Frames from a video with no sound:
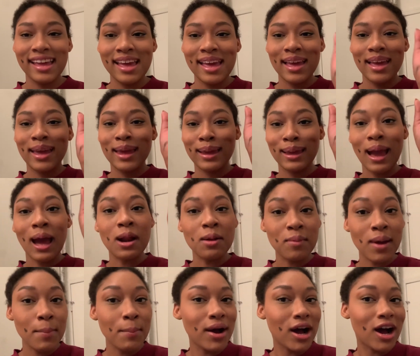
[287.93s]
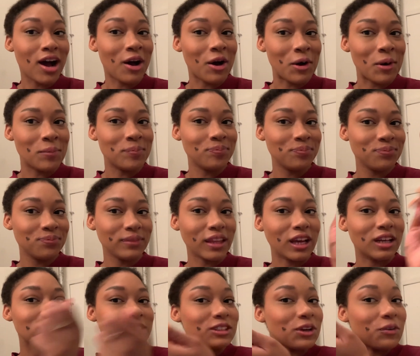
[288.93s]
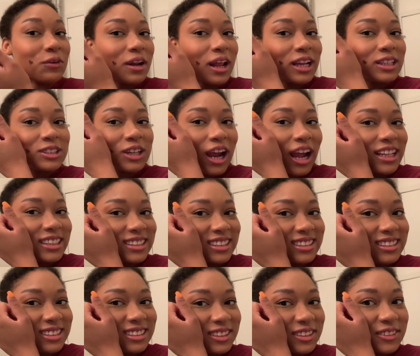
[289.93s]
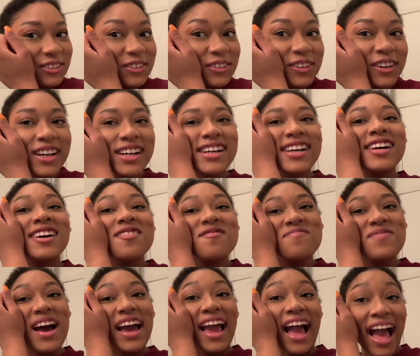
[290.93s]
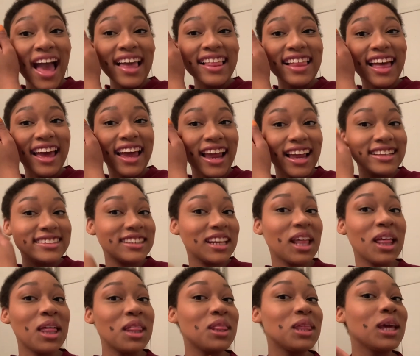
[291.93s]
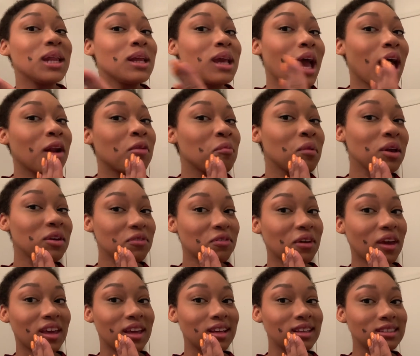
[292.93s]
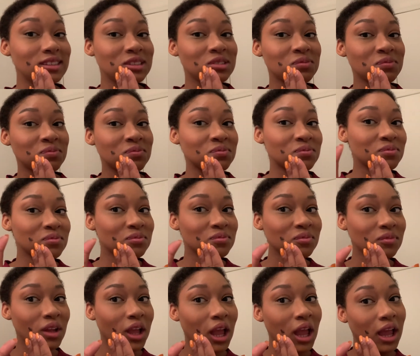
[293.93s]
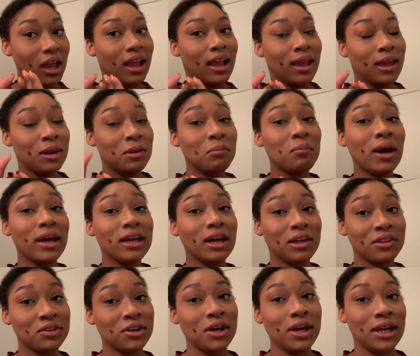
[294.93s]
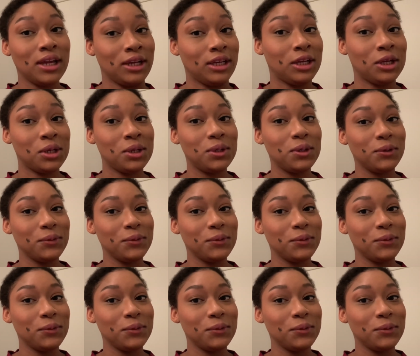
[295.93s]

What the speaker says: it got on my palm. So when I tried to do my eyelash, it then got on my face and my other hand.